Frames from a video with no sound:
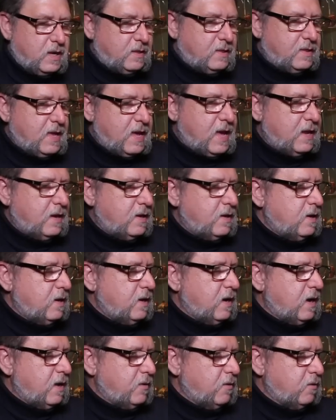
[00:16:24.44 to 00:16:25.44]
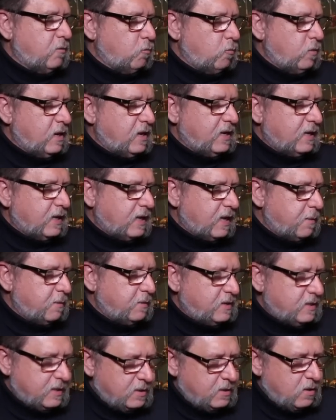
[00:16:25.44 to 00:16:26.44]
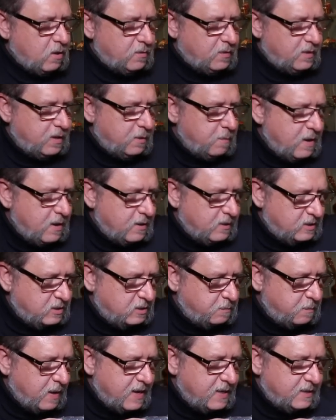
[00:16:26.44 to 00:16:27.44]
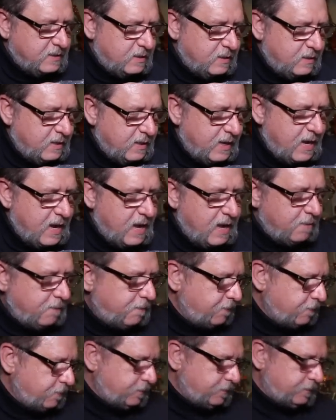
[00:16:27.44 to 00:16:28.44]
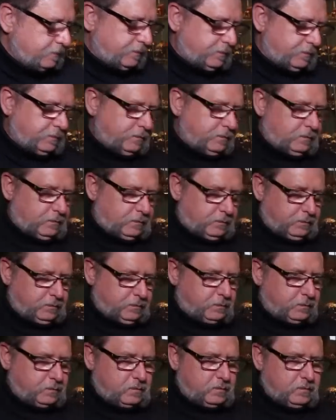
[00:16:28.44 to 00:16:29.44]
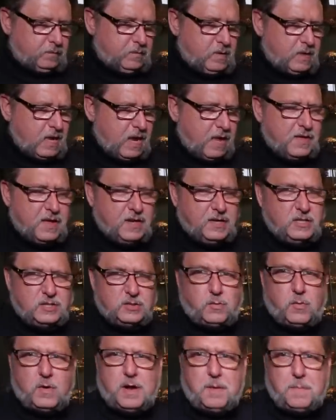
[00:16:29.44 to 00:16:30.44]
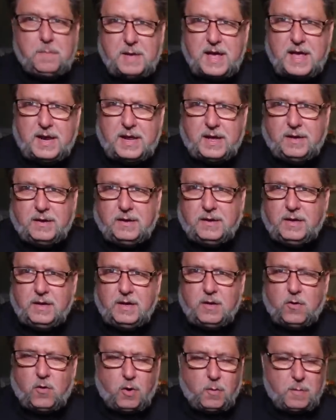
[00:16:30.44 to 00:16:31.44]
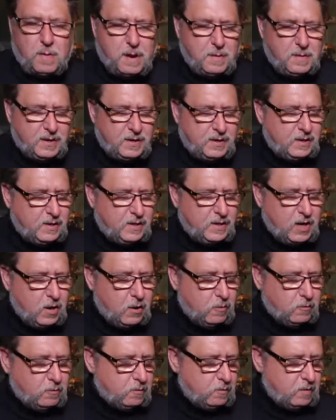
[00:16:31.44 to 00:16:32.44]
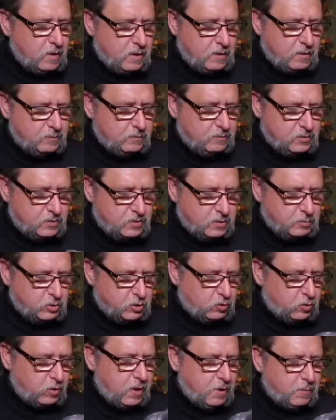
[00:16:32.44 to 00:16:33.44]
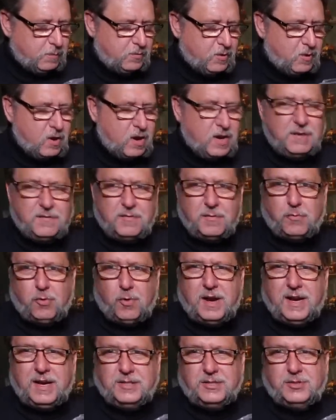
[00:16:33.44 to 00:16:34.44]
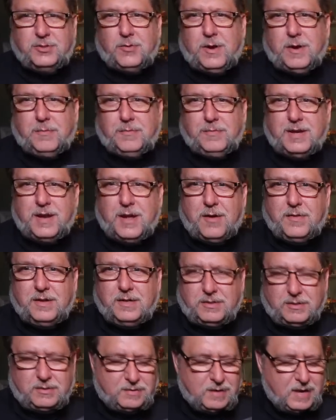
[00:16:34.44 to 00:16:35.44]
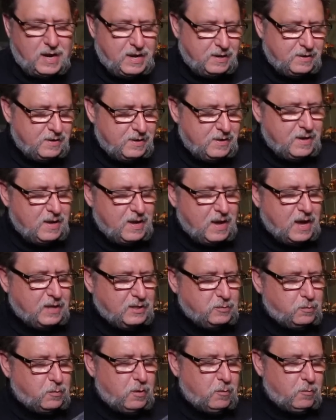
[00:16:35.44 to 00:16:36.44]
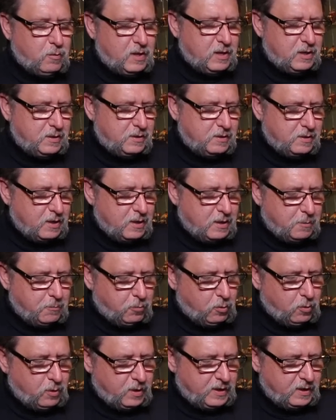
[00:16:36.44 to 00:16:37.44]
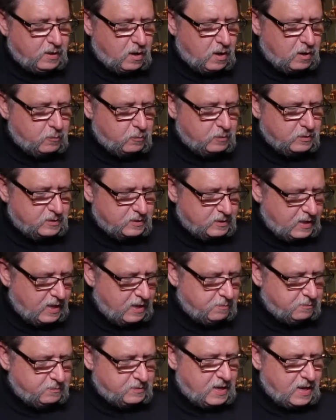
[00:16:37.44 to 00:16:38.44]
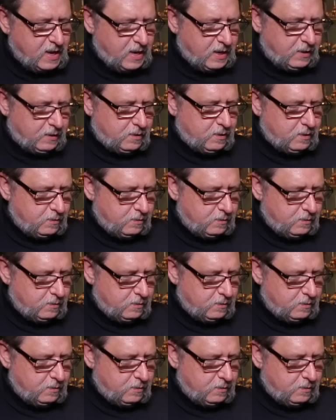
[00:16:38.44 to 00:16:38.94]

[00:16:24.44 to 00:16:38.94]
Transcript: like that, and they're really limited on the amount of space that they have, and they just want a betta, or maybe you know uh, some shrimp. They're not even breeding shrimp. You know, they just hey, I just want a really pretty aquascape tank